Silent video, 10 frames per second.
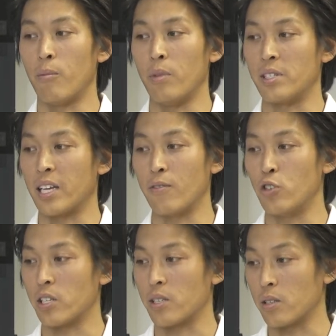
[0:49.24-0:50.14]
Instead of
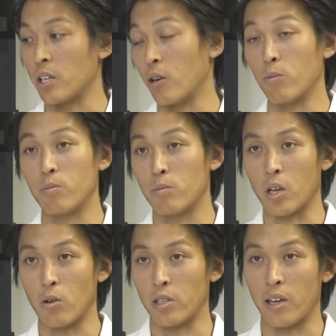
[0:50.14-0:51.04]
just,
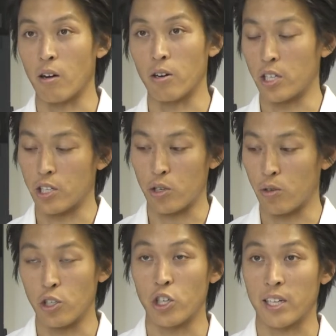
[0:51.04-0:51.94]
going to that heart tissue
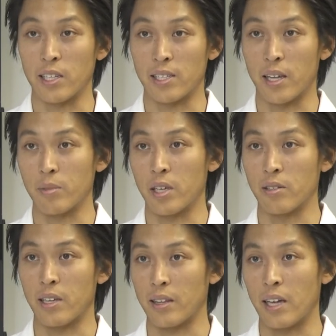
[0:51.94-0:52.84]
and injecting stem
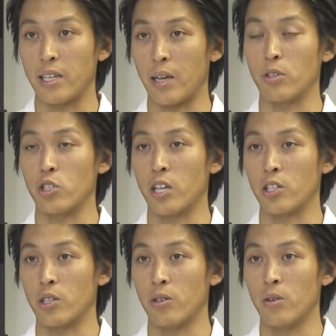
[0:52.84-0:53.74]
cells at that damaged
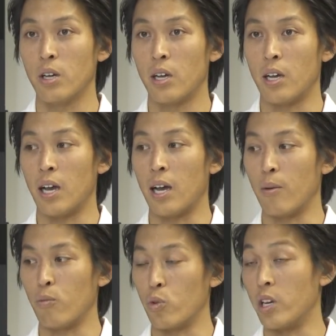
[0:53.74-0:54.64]
tissue,
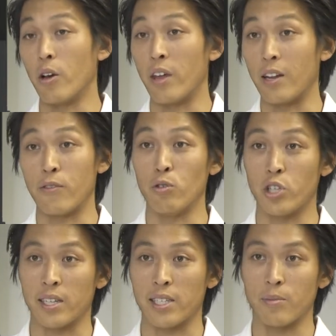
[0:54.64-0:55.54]
we know that if you
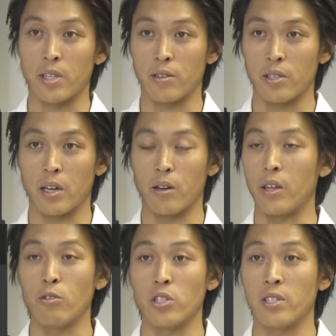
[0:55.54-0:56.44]
inject stem cells there,
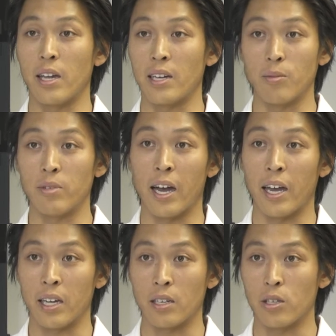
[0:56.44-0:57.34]
they just end up
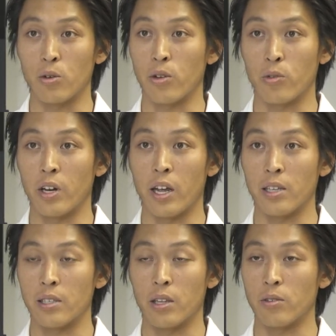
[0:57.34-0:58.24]
dying in 2 or 3
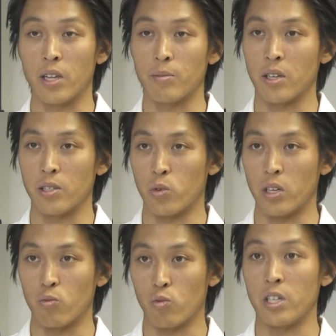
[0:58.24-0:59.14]
days, and those stem cells
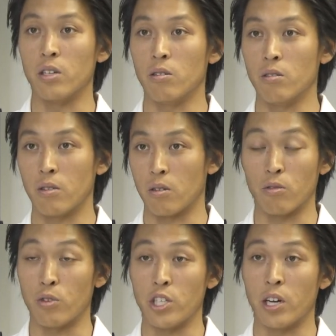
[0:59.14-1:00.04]
wouldn't re-heal or
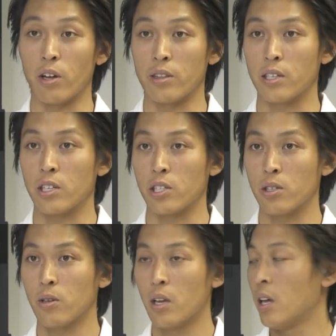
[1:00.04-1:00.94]
regenerate that
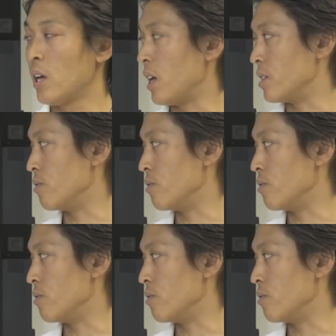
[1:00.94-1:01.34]
tissue. And so